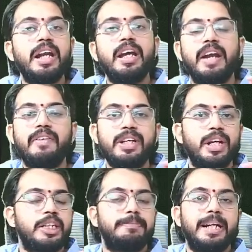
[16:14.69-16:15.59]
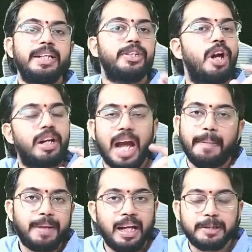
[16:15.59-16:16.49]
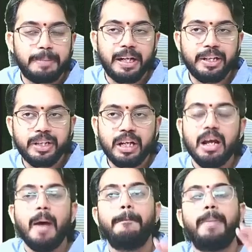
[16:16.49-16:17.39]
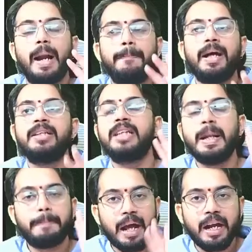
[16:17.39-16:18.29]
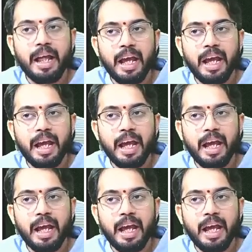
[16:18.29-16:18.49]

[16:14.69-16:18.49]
revenue expenditure or capital expenditure per person per day,